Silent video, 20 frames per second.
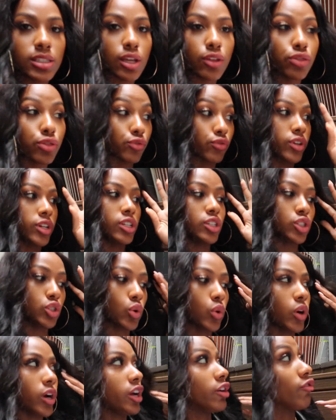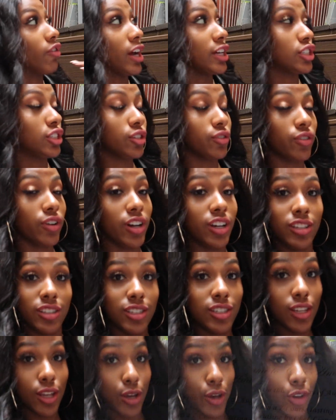is a 3-story restaurant.
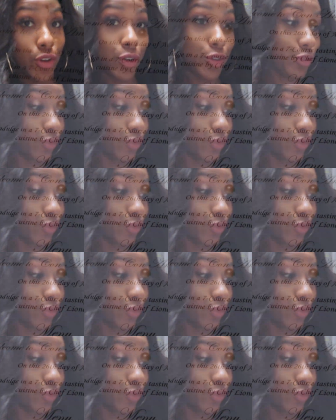So this